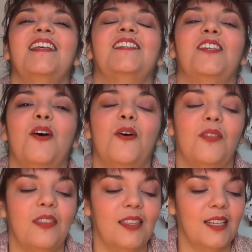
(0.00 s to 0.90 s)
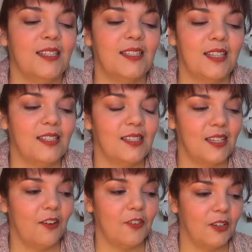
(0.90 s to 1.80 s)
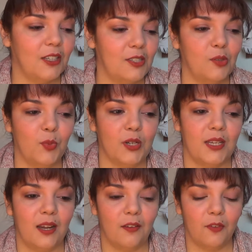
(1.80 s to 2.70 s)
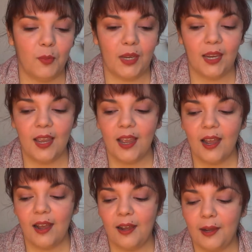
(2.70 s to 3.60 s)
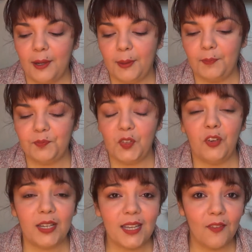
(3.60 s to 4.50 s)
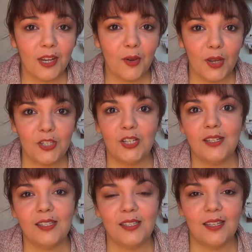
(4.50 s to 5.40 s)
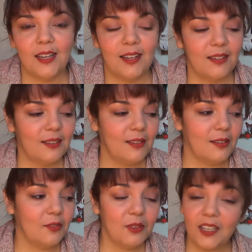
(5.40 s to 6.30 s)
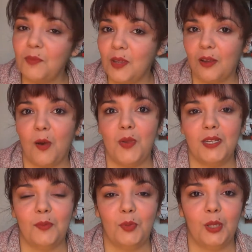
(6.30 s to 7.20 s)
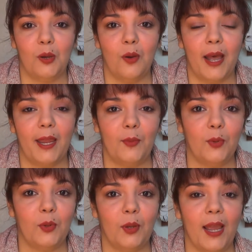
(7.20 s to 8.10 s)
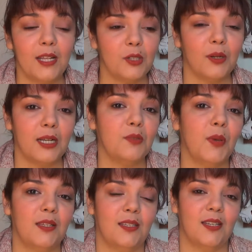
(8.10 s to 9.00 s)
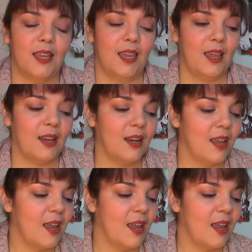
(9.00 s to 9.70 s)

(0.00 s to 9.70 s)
So this is definitely super exciting for me. If you guys have any questions, leave me a comment down below. I will answer it as best as I can.